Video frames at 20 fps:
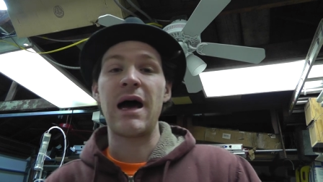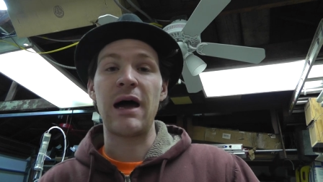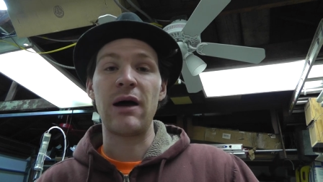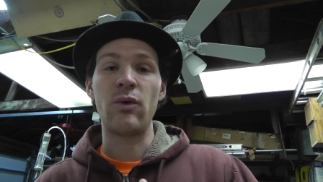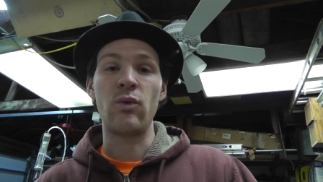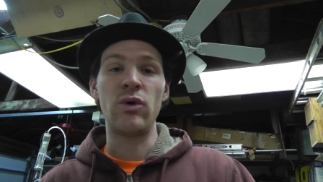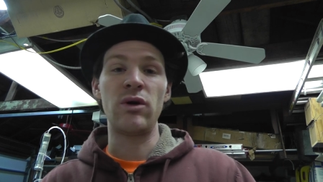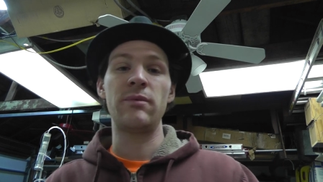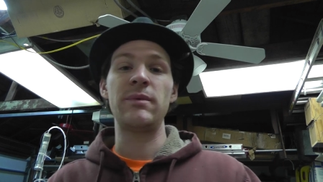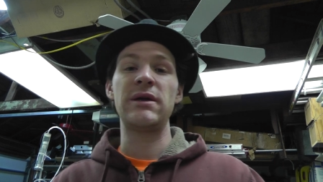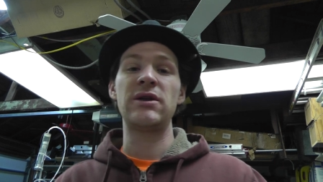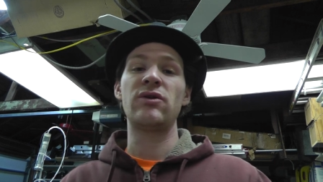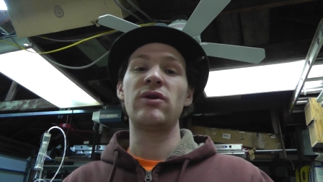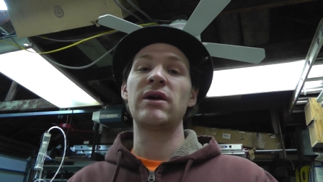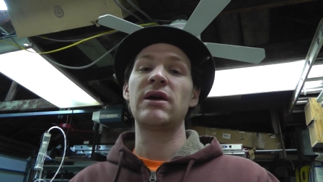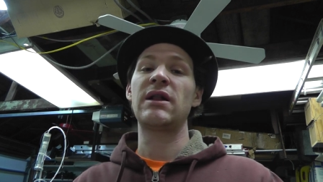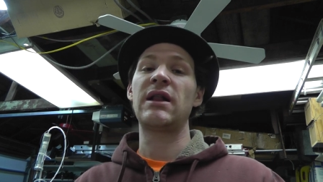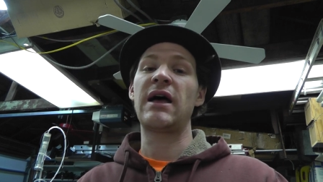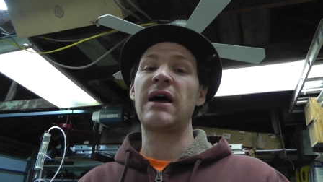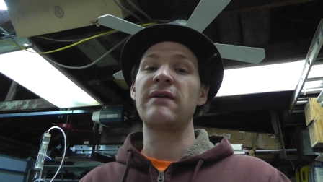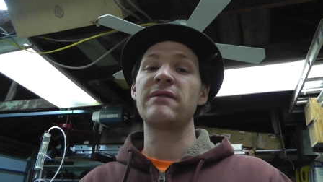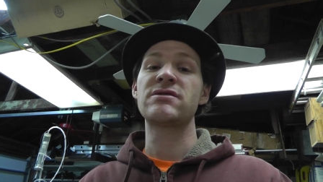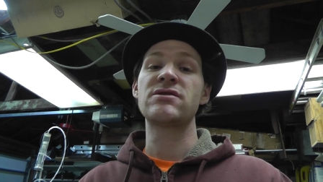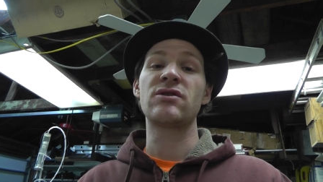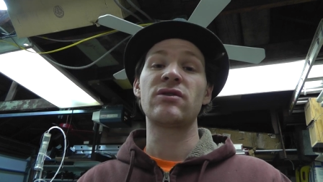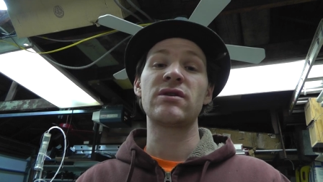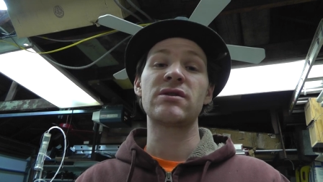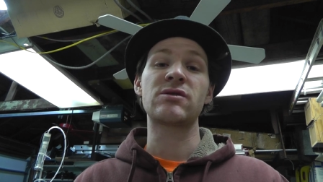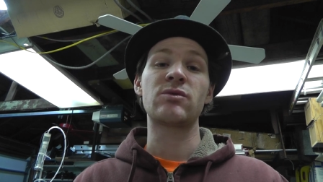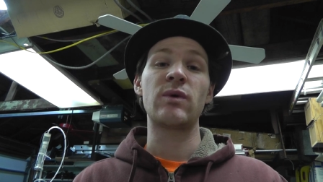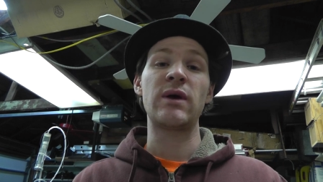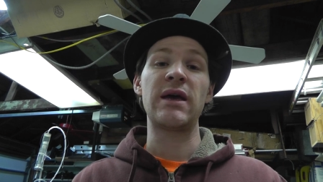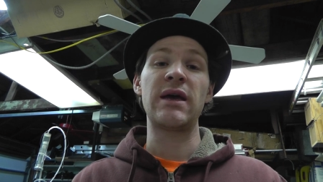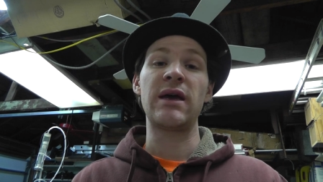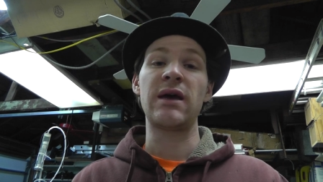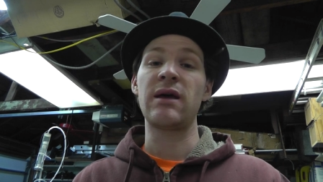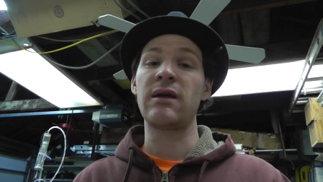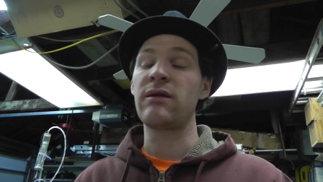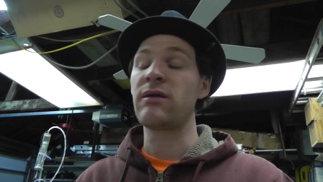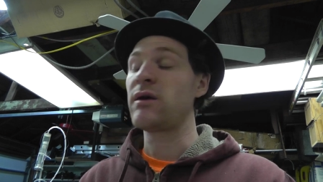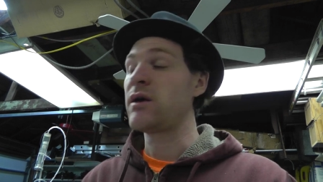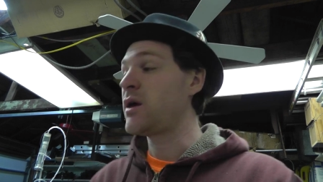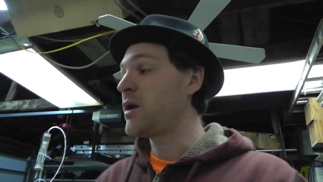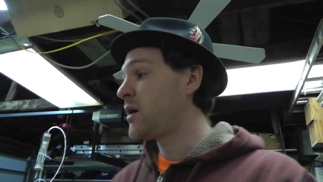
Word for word: I will be doing a live show this weekend.